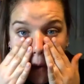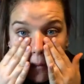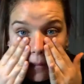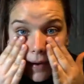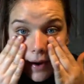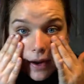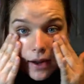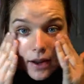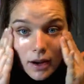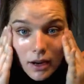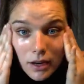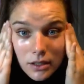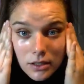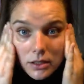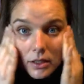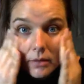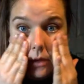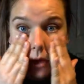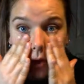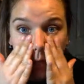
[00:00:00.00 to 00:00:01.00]
right here.
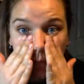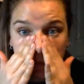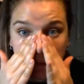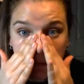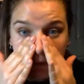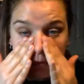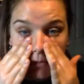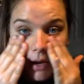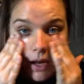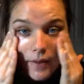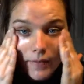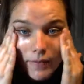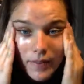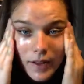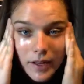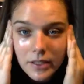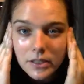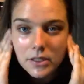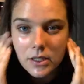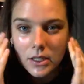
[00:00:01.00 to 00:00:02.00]
Sometimes my
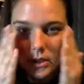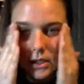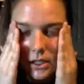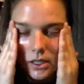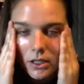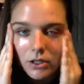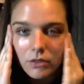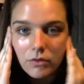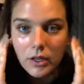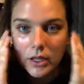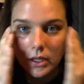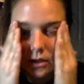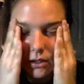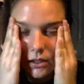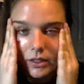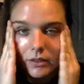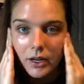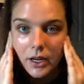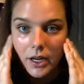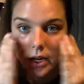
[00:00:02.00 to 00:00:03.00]
face gets a little
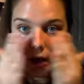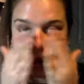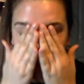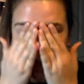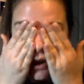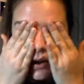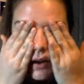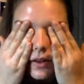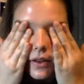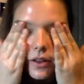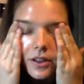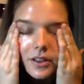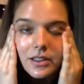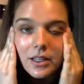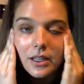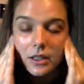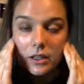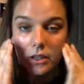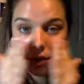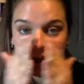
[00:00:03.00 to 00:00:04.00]
wrinkly right here and looks
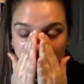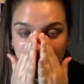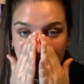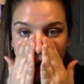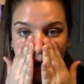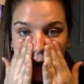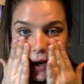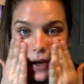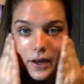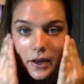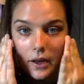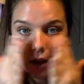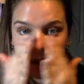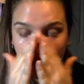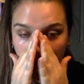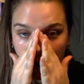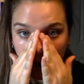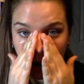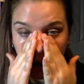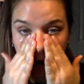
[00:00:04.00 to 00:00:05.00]
like a little dry.
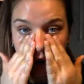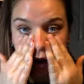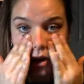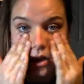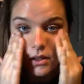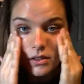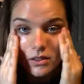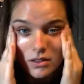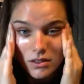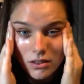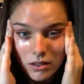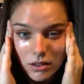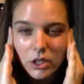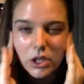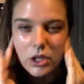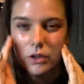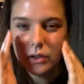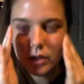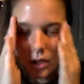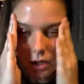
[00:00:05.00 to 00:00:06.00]
So I'll
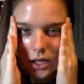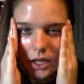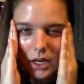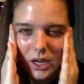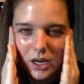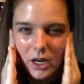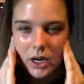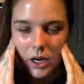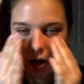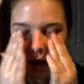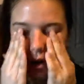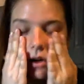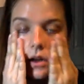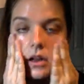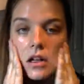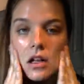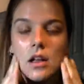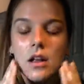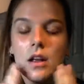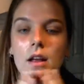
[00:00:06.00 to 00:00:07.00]
go in there,
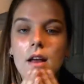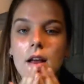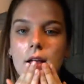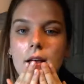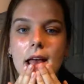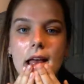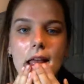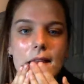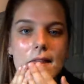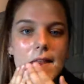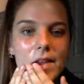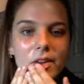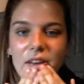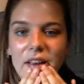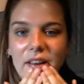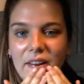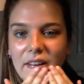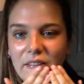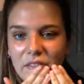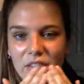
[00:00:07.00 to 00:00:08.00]
and then if
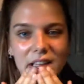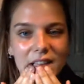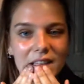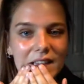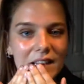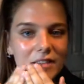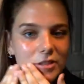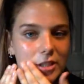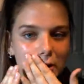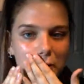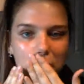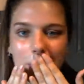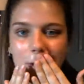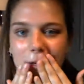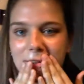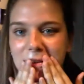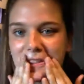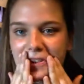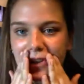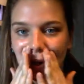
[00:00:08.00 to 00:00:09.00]
I have any left over,
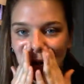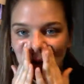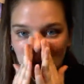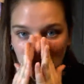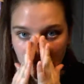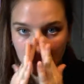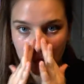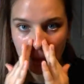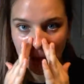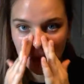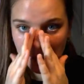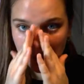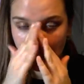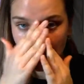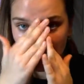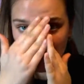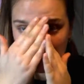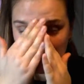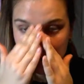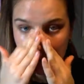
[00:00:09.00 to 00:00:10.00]
I'll just go over my
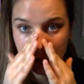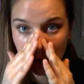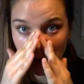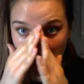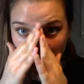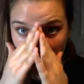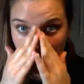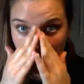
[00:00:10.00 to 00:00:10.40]
lips.